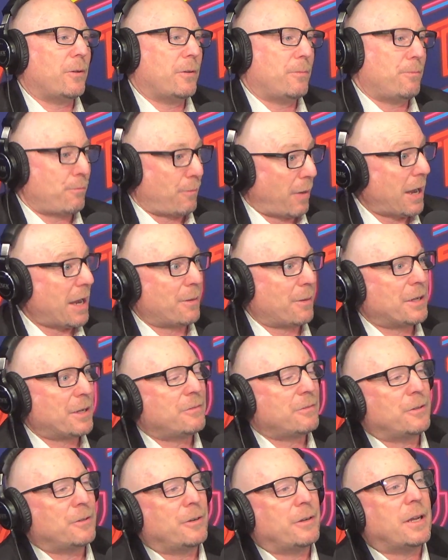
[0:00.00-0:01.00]
Miami,
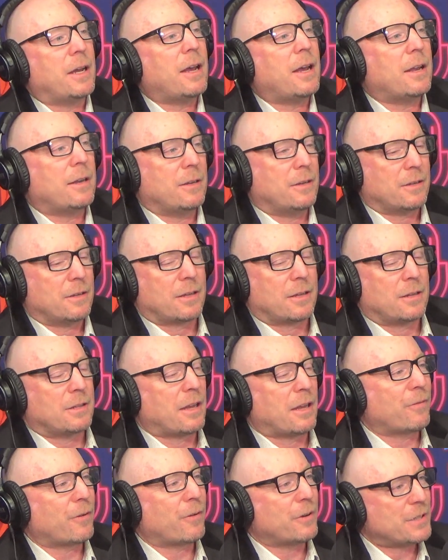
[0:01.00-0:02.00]
Florida, mm-hmm. and
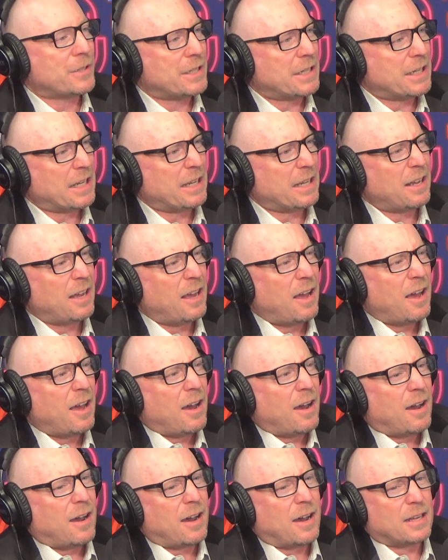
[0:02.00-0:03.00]
diversity.
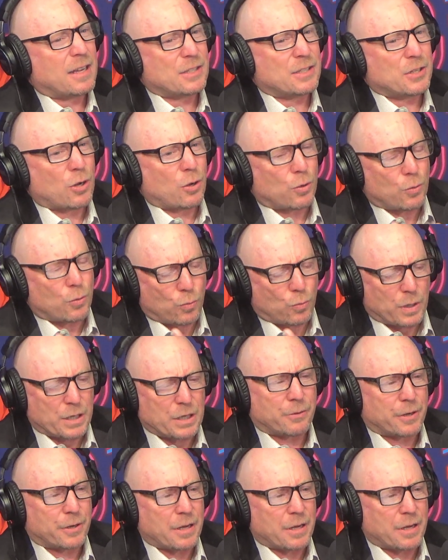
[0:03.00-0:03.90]
So when you were